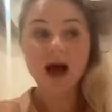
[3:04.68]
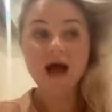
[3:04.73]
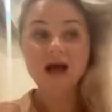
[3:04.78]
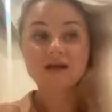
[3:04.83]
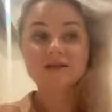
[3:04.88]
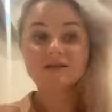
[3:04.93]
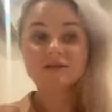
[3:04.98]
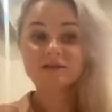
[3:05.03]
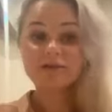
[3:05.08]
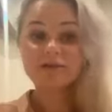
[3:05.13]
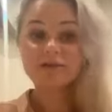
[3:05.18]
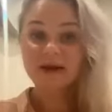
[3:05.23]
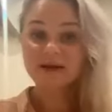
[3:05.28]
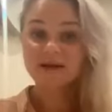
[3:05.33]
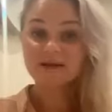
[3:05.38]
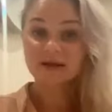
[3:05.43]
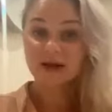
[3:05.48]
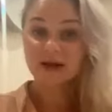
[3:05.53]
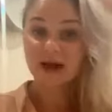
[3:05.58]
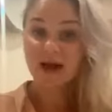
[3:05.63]
and
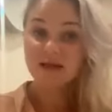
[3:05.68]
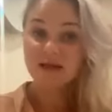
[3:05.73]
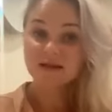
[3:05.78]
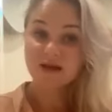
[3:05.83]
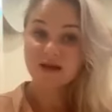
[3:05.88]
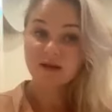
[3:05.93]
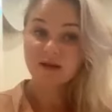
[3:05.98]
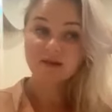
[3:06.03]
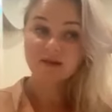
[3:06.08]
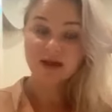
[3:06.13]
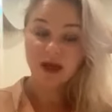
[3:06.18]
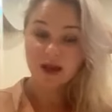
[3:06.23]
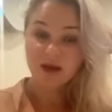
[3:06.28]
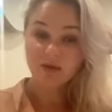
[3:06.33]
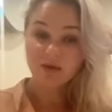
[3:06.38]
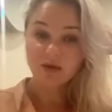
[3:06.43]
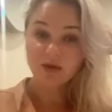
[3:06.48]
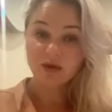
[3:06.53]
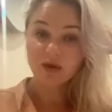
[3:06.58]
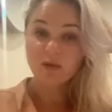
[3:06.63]
basically ended up
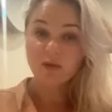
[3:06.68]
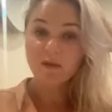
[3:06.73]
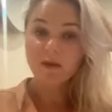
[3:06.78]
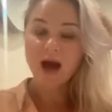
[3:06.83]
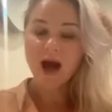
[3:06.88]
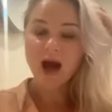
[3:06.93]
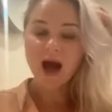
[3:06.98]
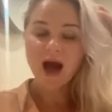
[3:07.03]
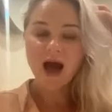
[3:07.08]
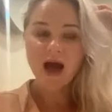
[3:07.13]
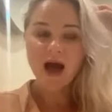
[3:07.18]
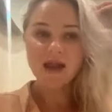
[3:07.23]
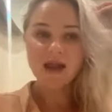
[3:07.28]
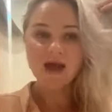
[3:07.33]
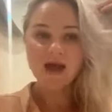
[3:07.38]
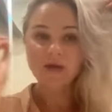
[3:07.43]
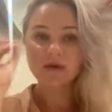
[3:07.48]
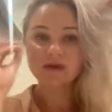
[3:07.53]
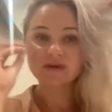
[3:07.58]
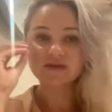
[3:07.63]
getting with them, and
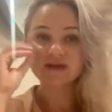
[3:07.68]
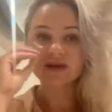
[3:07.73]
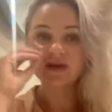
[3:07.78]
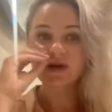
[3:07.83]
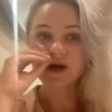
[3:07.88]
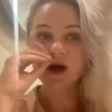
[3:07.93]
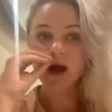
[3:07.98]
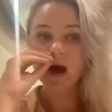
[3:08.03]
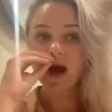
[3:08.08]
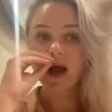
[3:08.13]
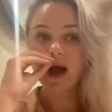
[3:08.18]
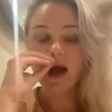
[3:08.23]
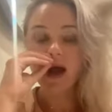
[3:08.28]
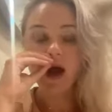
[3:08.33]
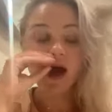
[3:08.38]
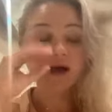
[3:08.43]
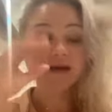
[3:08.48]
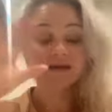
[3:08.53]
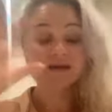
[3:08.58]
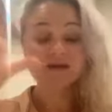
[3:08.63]
it was
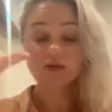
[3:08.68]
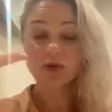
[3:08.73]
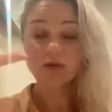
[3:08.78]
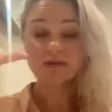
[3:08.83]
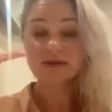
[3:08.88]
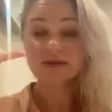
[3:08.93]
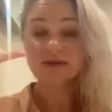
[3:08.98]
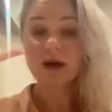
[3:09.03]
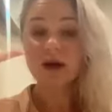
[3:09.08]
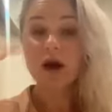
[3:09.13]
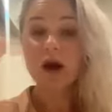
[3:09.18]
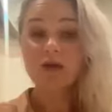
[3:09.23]
I stopped it.